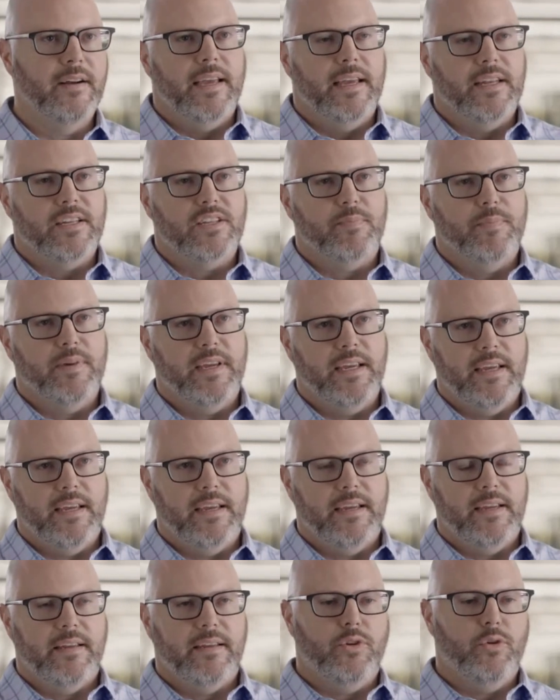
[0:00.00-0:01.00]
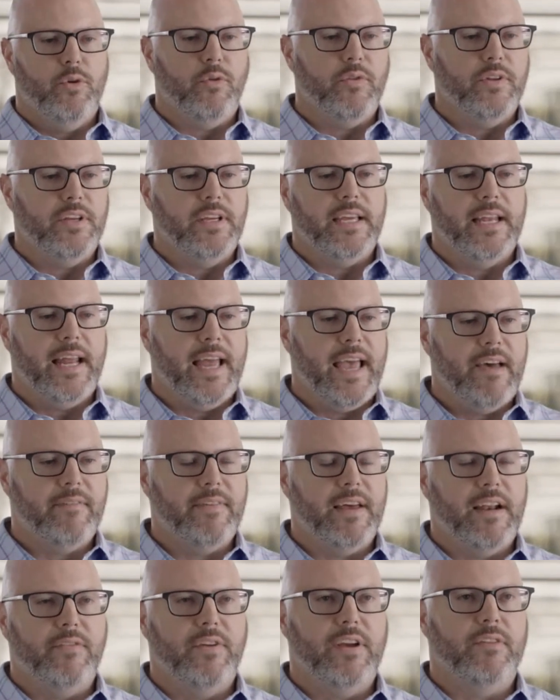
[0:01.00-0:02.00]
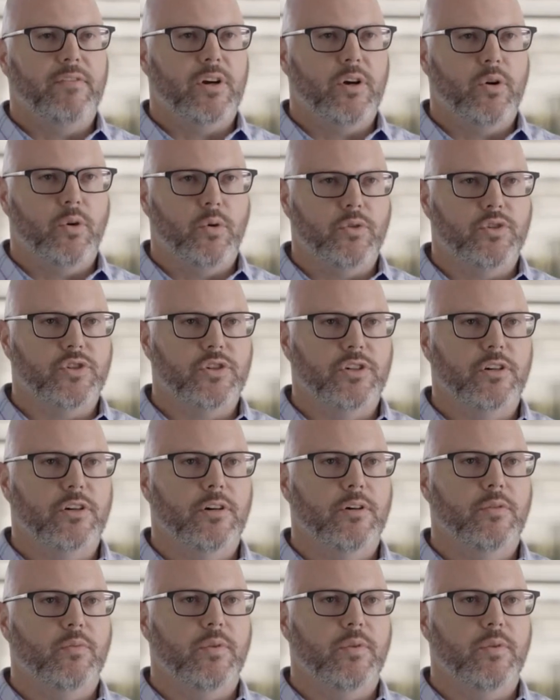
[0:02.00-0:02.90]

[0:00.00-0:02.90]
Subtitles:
And to me, you only can have that if you have a culture